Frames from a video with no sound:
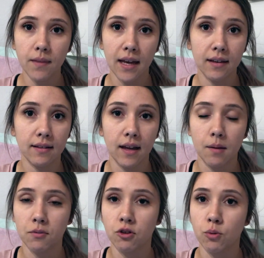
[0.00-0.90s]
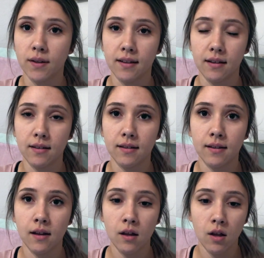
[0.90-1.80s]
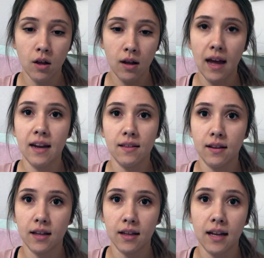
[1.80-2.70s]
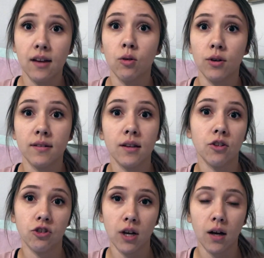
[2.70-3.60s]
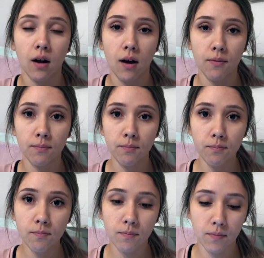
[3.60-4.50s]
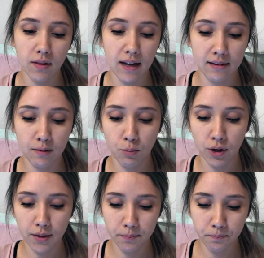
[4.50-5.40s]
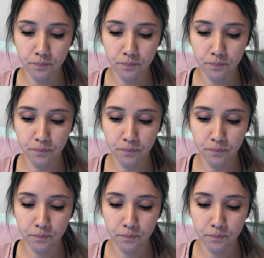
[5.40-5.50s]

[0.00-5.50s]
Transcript: exams, quizzes, anything like that, or skills check off. That's important.